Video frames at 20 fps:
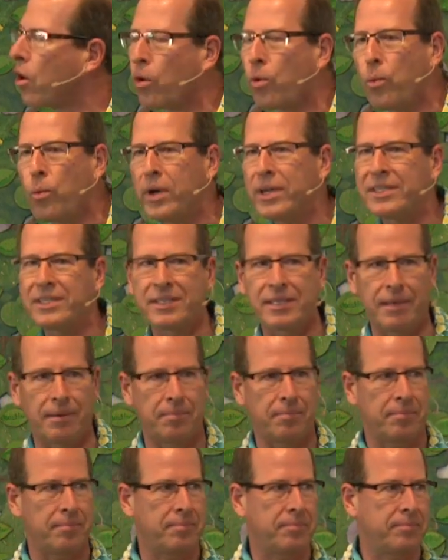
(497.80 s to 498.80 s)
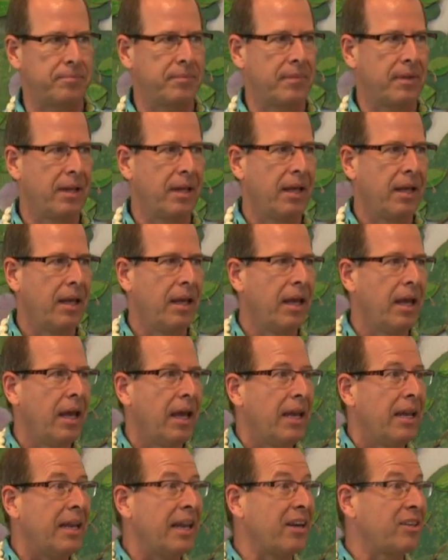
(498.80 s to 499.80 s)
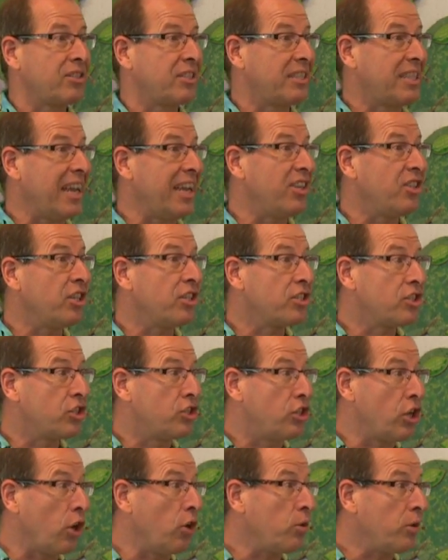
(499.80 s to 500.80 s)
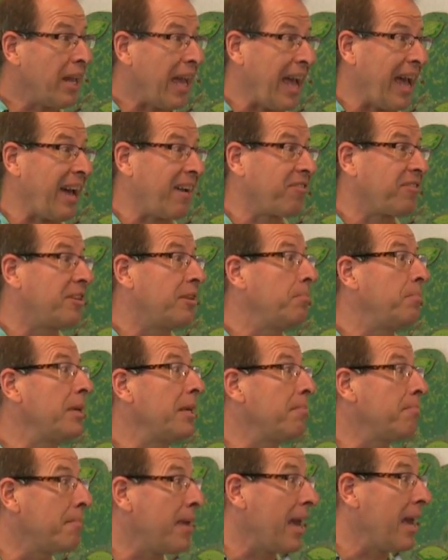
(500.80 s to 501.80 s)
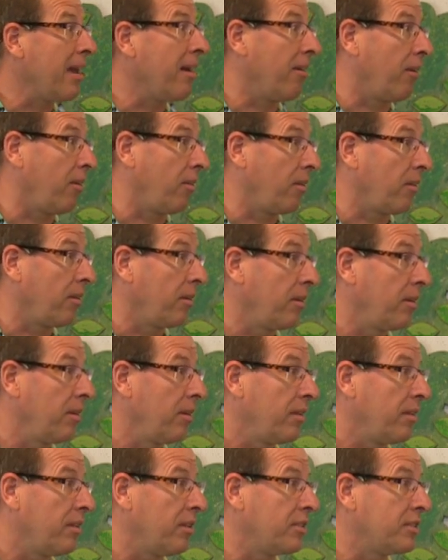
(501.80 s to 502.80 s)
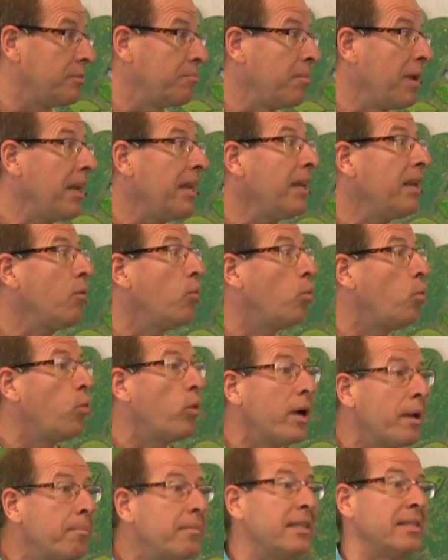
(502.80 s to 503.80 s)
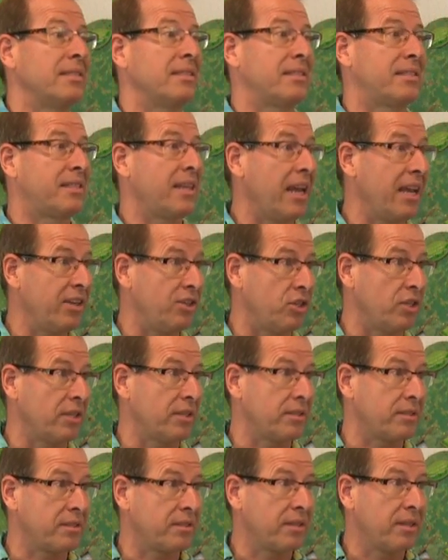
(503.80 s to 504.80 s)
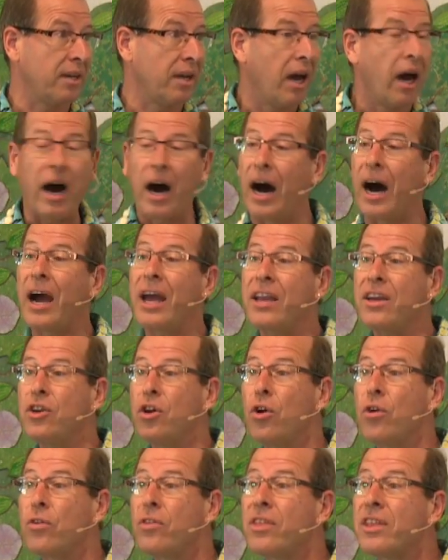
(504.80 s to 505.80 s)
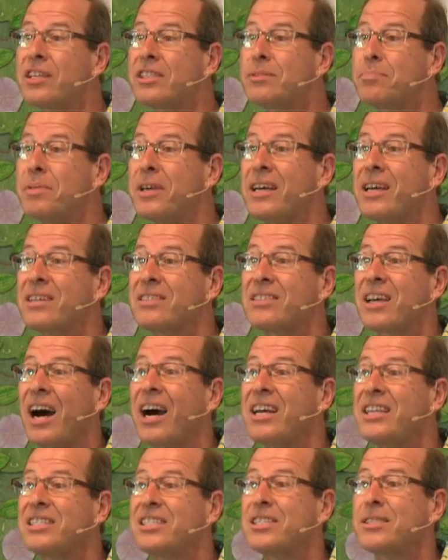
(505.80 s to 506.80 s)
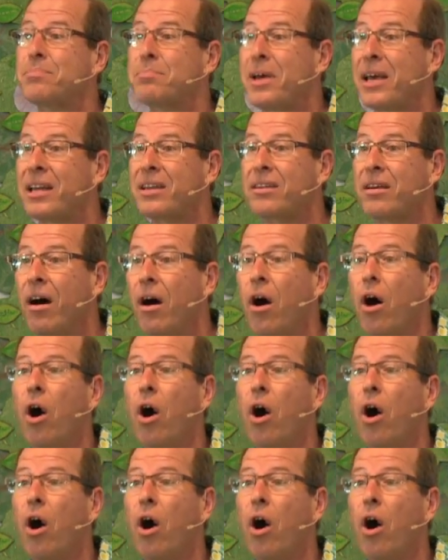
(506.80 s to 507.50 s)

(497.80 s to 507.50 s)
or wisdom. Now, sages don't have to be male. There's many women sages. I know this because I spent